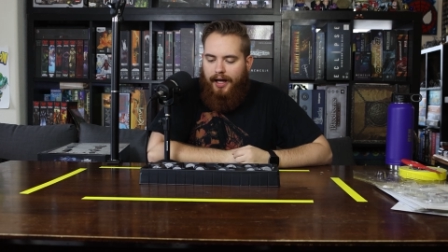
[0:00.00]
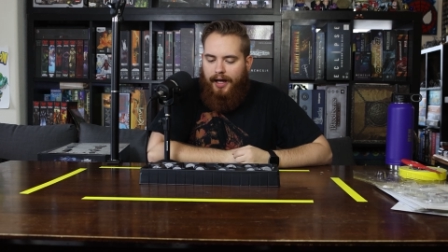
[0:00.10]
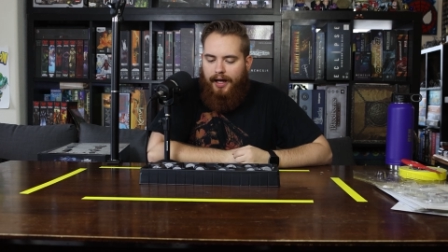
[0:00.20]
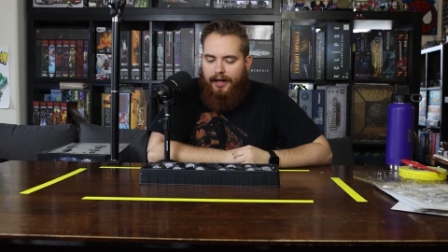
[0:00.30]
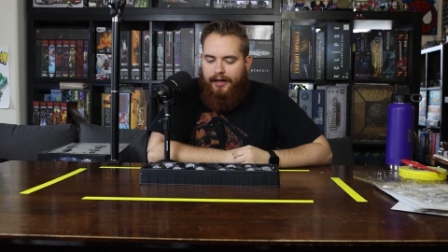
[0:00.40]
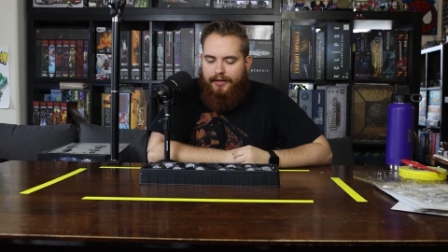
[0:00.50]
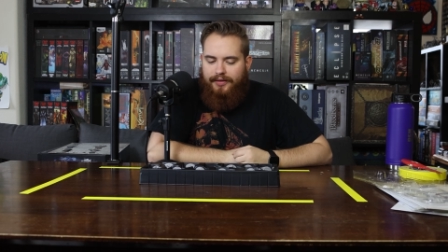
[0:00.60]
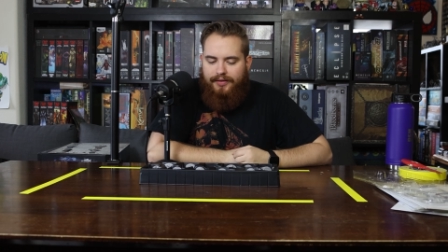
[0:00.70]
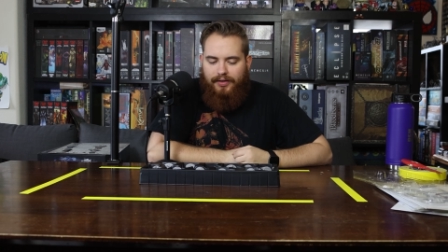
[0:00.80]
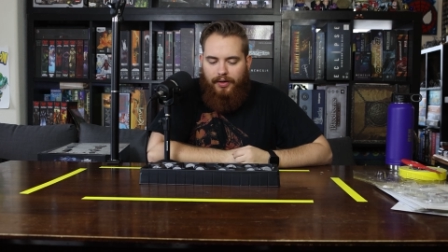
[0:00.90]
Uh,
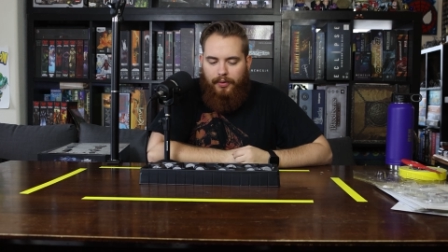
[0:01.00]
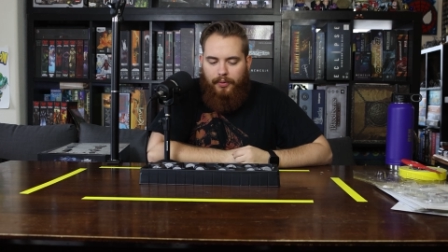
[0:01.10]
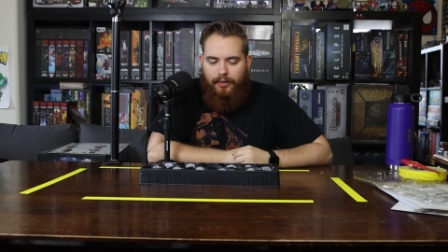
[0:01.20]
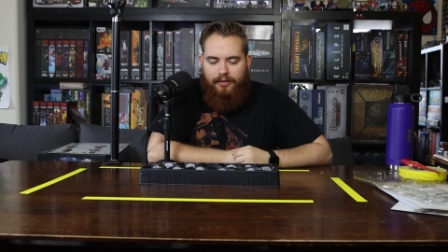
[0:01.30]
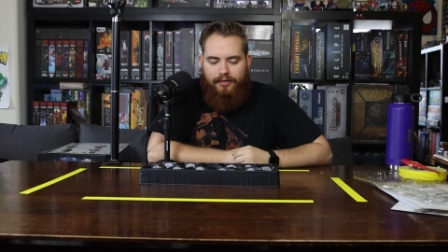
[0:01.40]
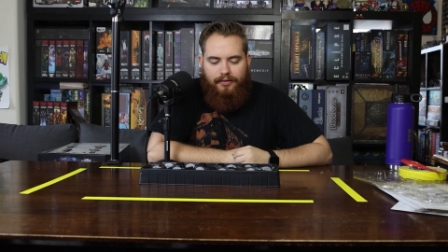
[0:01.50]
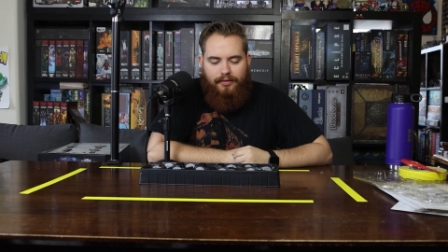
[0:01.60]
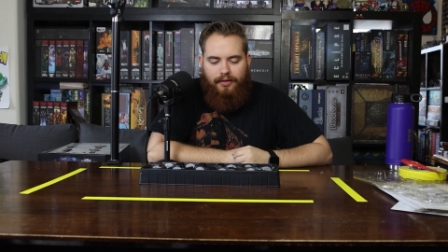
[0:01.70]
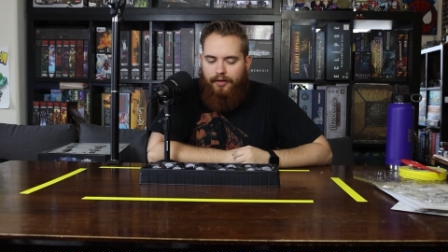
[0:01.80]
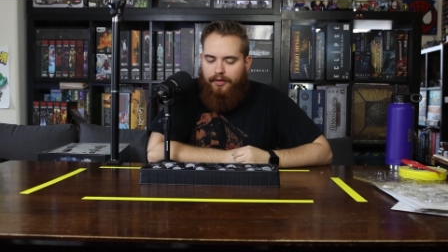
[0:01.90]
so
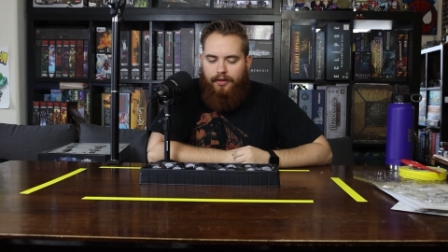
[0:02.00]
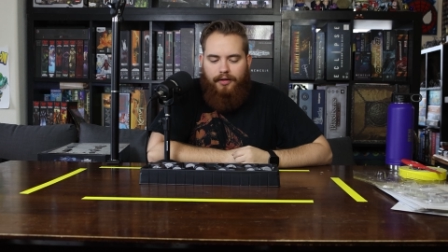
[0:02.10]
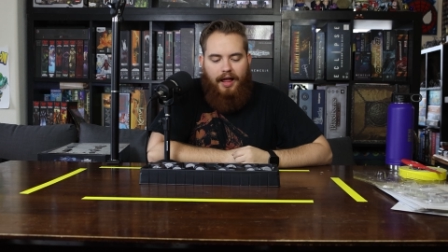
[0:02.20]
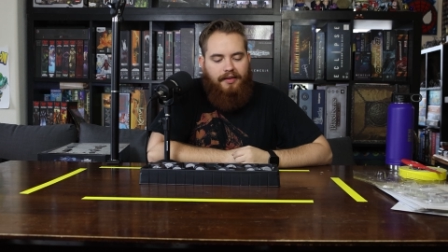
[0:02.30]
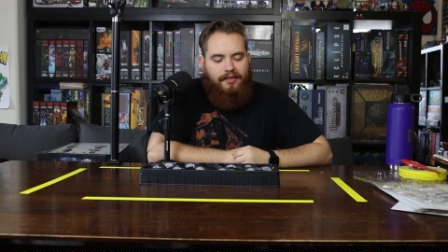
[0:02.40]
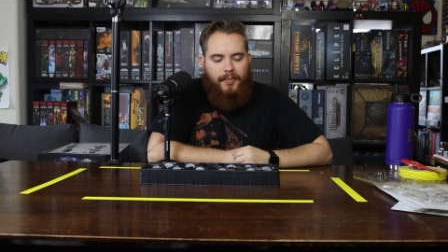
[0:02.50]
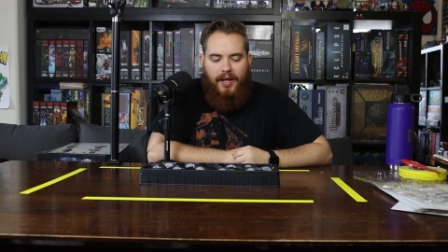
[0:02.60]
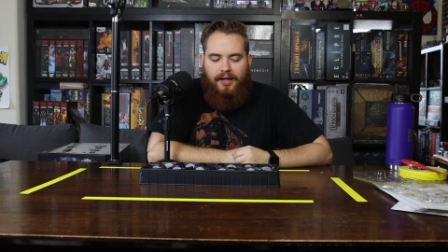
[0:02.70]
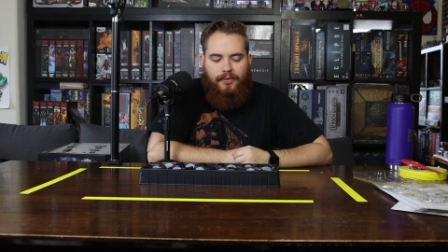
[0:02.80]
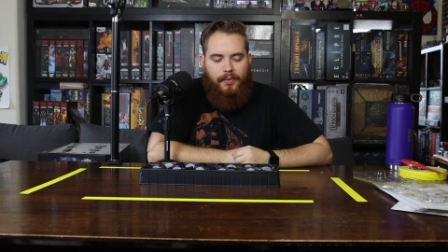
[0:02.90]
the the less
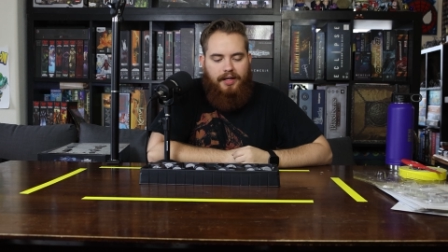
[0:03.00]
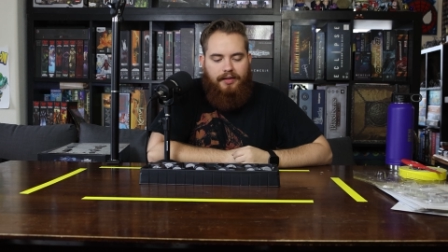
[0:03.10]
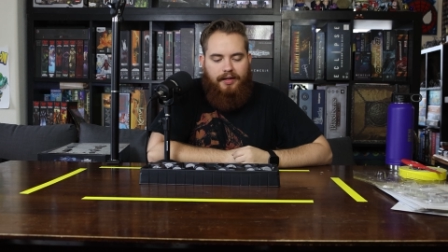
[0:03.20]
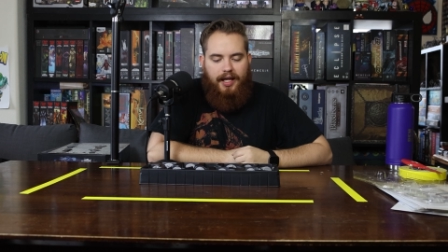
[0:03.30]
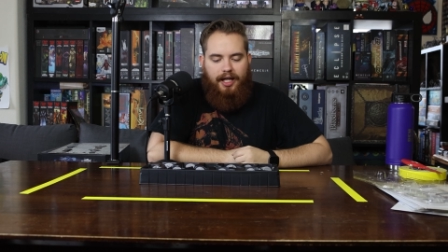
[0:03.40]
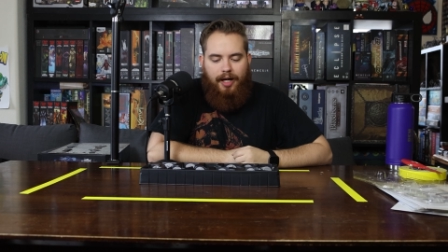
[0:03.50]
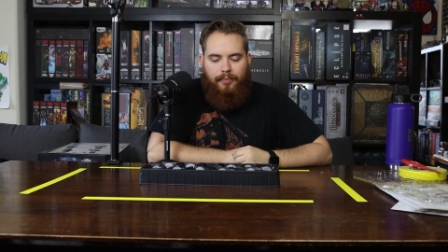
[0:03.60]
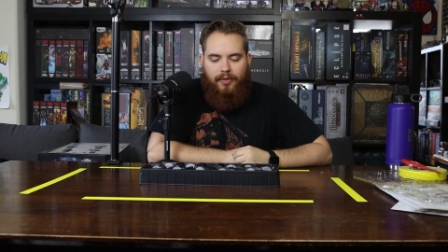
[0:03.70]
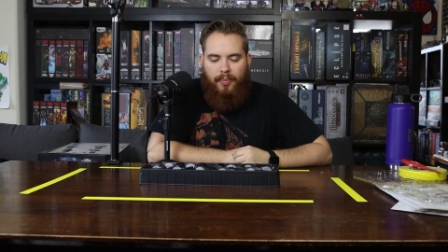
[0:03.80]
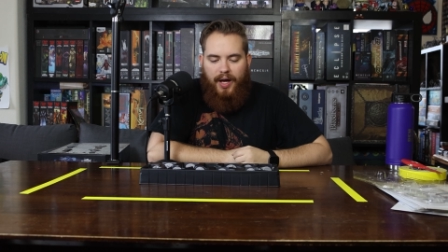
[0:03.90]
space we can take
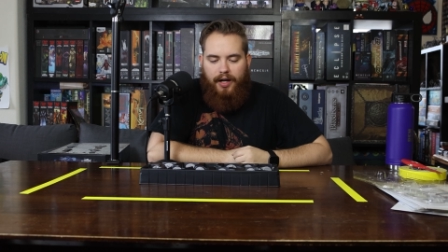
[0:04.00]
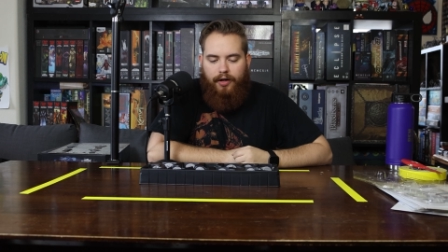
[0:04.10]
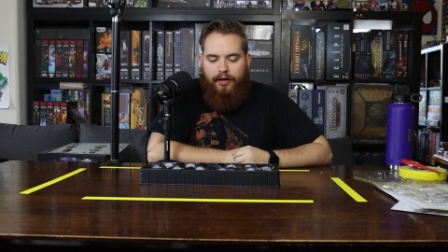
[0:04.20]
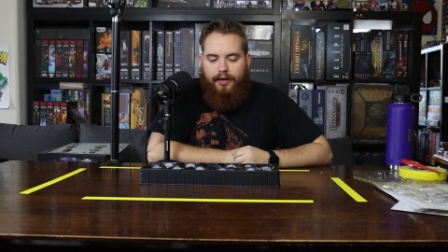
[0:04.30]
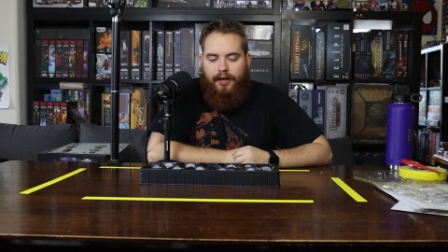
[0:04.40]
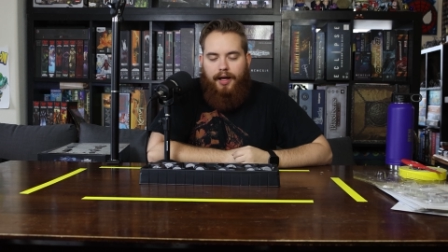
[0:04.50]
up, the better.